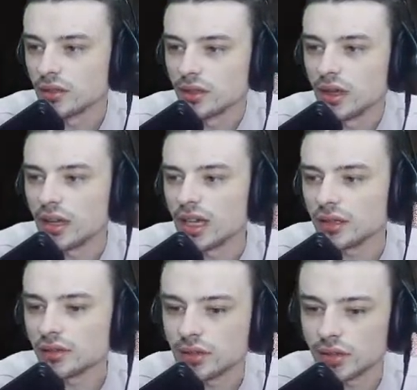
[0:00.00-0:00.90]
Oh, hey.
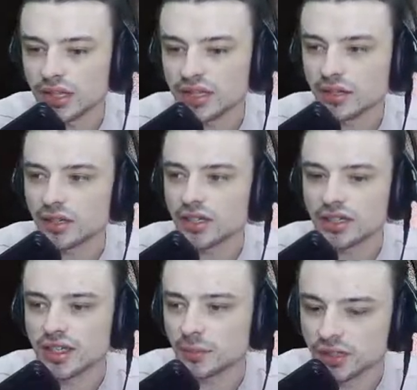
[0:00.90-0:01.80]
We're going next area.
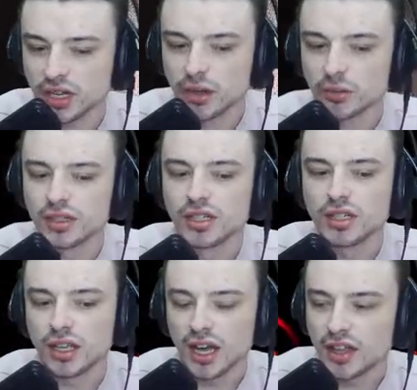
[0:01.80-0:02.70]
step, Let's go.
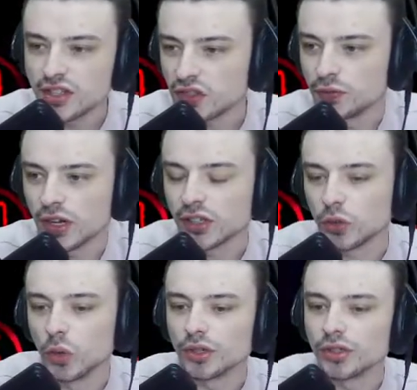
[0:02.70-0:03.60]
Yeah, this is fucking
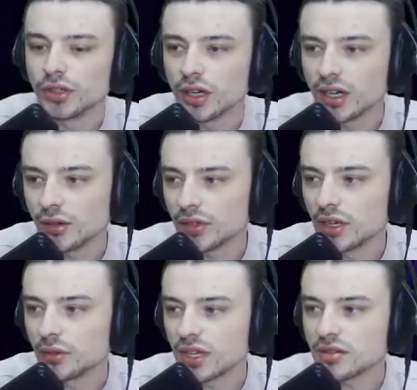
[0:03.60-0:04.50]
cool, dude. All right, here we go.
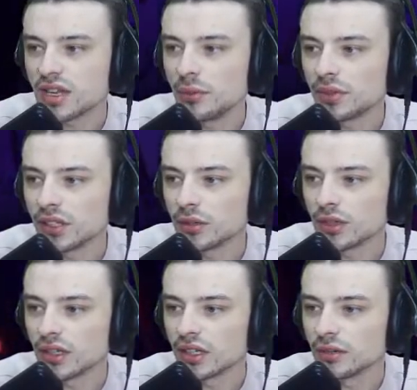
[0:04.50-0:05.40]
We got some gameplay going on
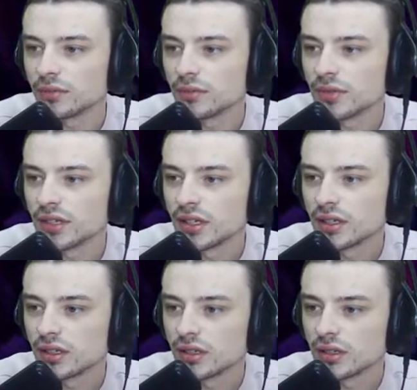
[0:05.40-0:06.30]
now.
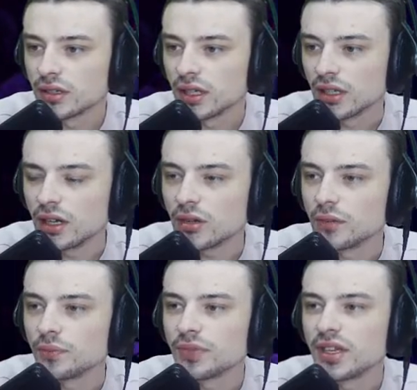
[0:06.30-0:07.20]
Hello.
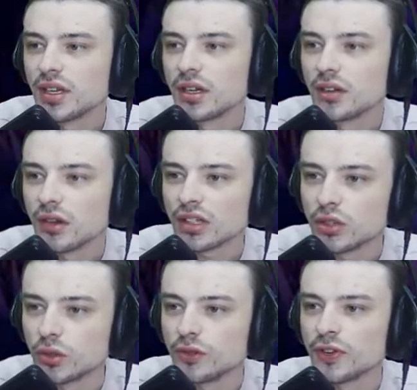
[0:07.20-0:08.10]

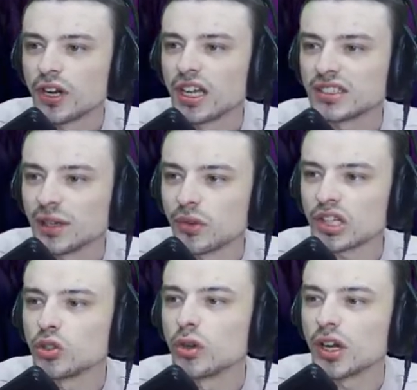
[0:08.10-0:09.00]
Ratau. Fear not, I'm
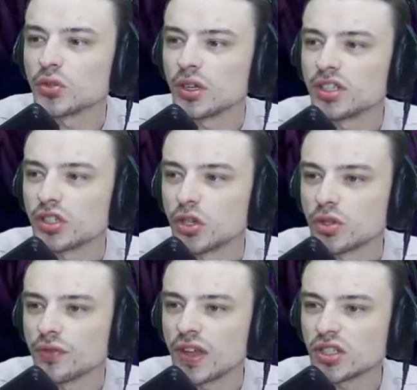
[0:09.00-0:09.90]
Ratau. I was once a
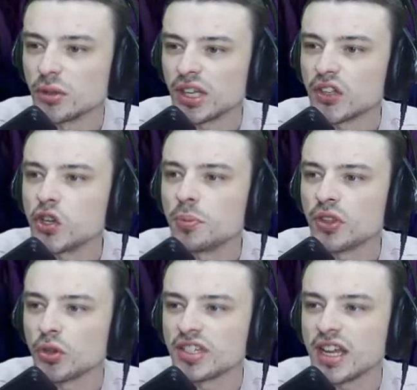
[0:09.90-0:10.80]
chosen vessel like you, but
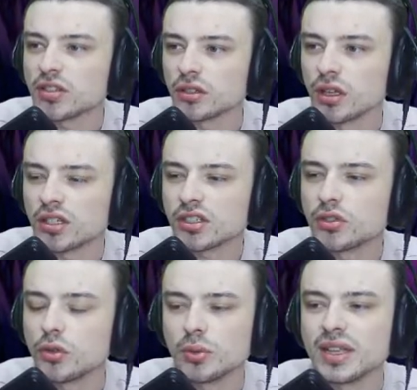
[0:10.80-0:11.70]
those days are lost to
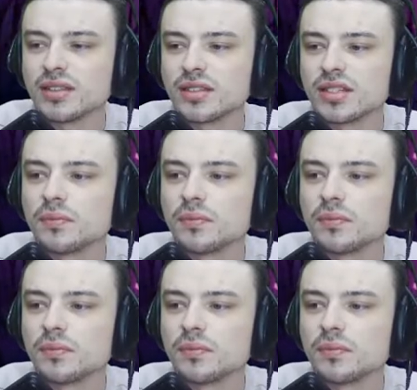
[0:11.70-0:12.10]
the winds.